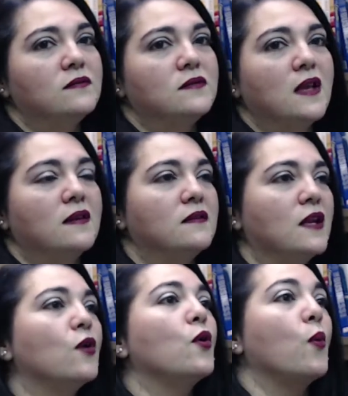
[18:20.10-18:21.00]
that they
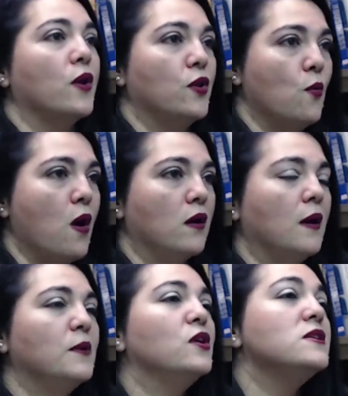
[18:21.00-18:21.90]
don't know where you are. I
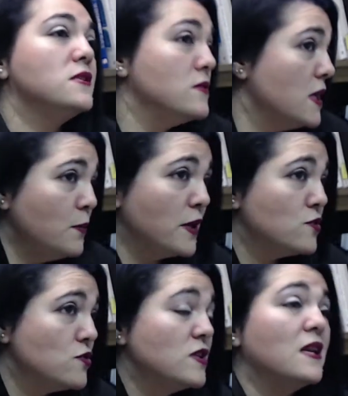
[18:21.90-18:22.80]
mean, you can still take
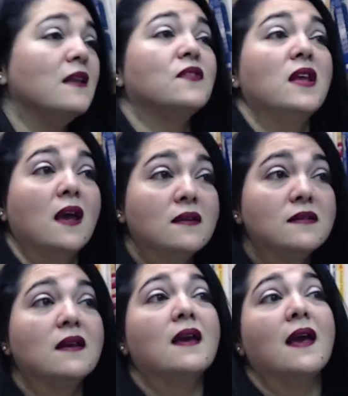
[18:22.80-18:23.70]
pictures and at the end
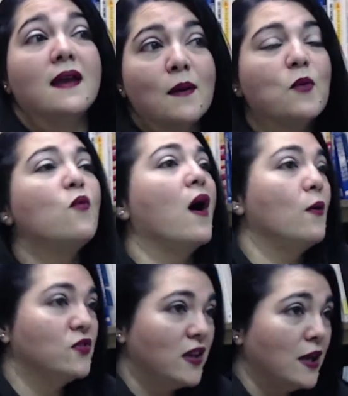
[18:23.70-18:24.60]
say, "Hey, I
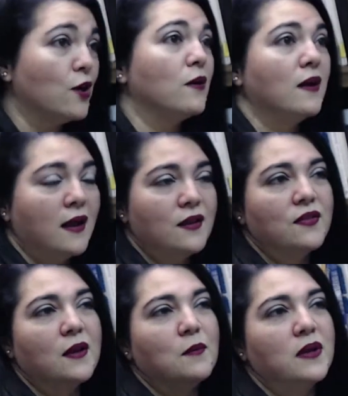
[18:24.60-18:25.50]
was here," kind of
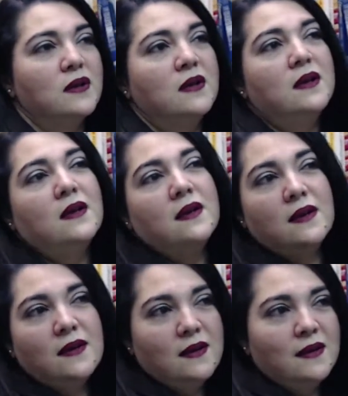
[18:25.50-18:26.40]
thing, but
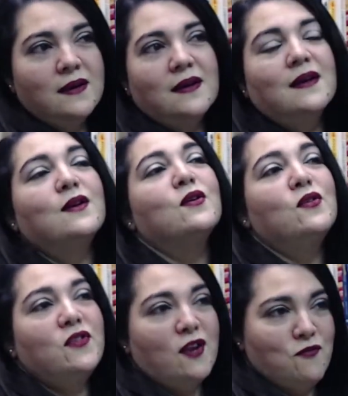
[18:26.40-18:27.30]

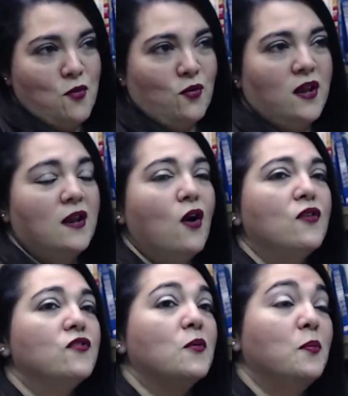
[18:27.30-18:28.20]
safe mode. And
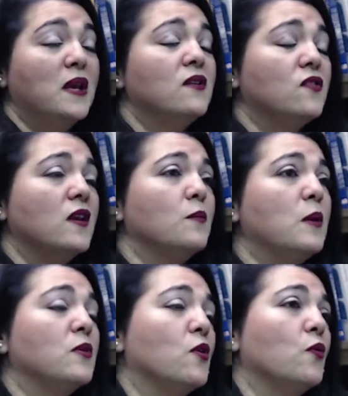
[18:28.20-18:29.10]
also the biggest thing
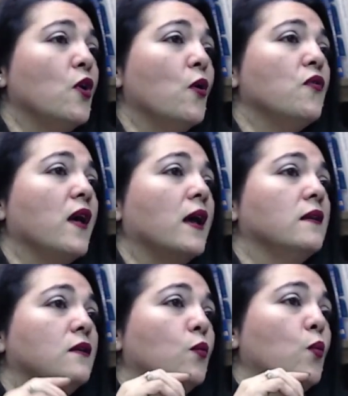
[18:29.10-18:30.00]
people don't know, that
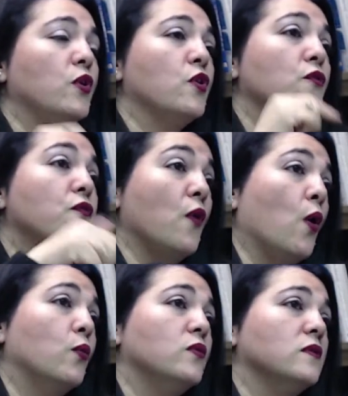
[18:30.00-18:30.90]
when your
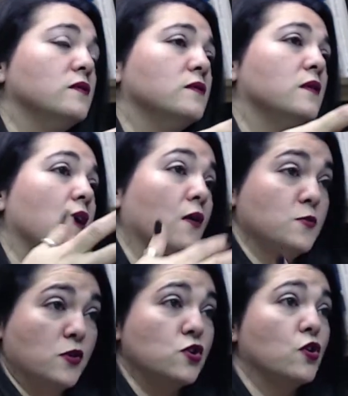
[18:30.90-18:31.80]
phone,
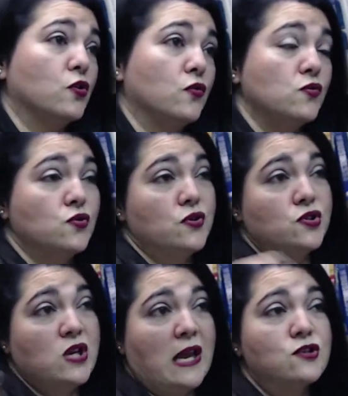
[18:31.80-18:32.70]
especially on a cruise or
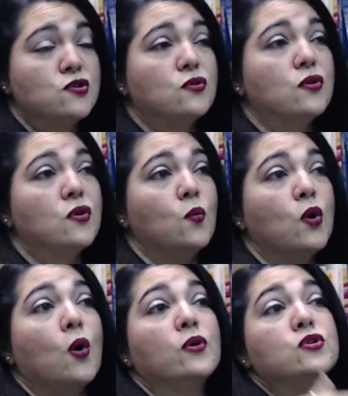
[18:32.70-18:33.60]
international, will
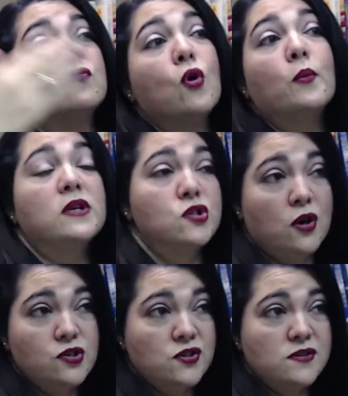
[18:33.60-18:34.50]
go into roaming
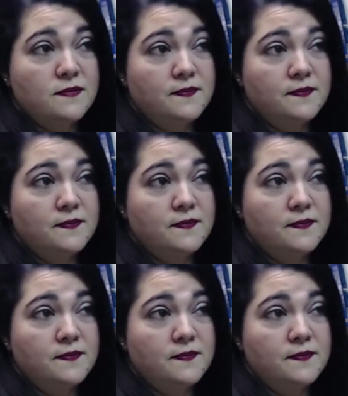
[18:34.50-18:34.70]
charges,